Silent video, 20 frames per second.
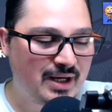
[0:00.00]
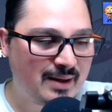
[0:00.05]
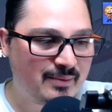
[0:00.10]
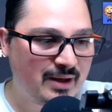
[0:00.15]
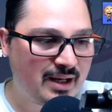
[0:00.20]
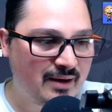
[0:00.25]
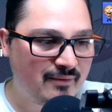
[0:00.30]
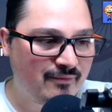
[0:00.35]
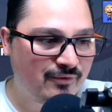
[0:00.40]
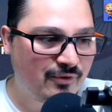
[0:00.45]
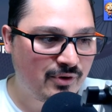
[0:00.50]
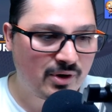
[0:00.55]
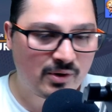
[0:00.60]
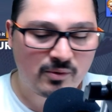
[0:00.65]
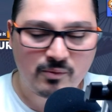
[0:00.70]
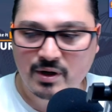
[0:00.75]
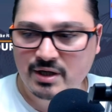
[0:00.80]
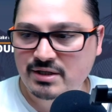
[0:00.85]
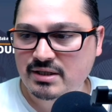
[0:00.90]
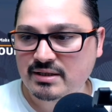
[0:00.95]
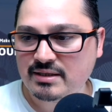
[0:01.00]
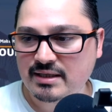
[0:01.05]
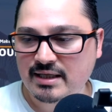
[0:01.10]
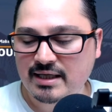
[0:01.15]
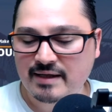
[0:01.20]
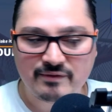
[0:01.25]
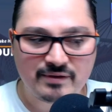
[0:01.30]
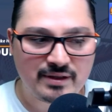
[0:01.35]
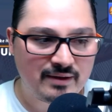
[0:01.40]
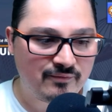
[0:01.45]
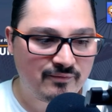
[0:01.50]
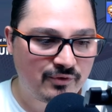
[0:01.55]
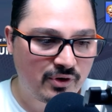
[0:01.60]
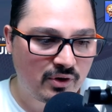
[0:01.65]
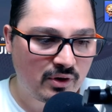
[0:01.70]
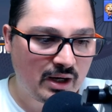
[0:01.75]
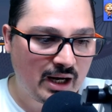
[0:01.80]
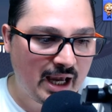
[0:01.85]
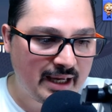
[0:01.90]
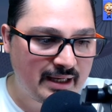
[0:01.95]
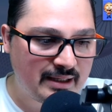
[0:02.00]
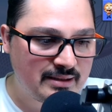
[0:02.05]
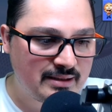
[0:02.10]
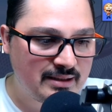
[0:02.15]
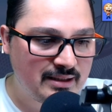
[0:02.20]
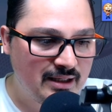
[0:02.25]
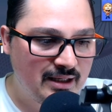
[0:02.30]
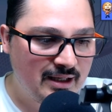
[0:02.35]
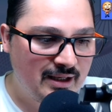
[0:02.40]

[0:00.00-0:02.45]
up here for your questions and everything for your likes.